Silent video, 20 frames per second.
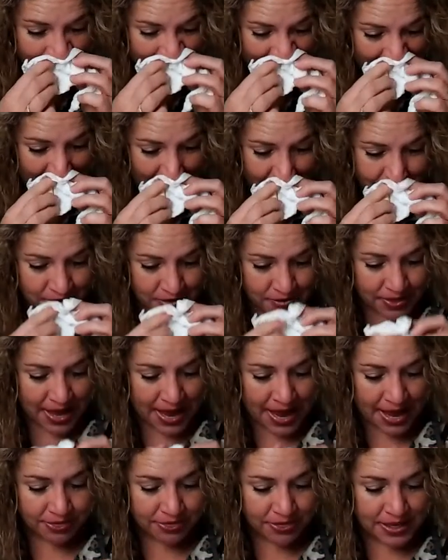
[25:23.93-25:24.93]
After
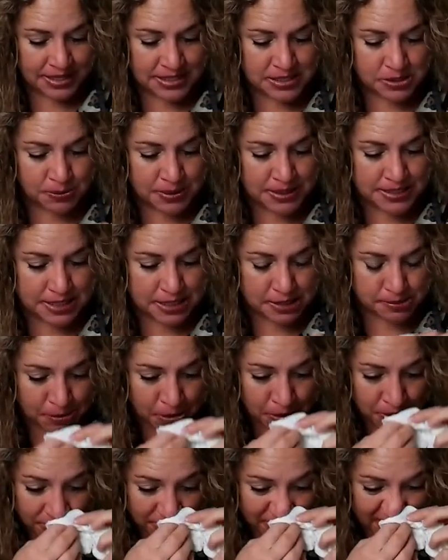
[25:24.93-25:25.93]
that, things went
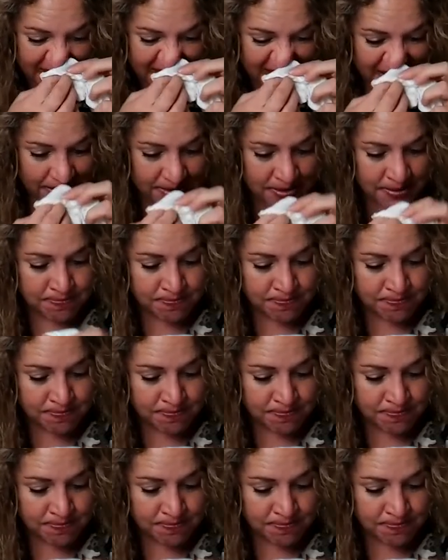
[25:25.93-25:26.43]
smoothly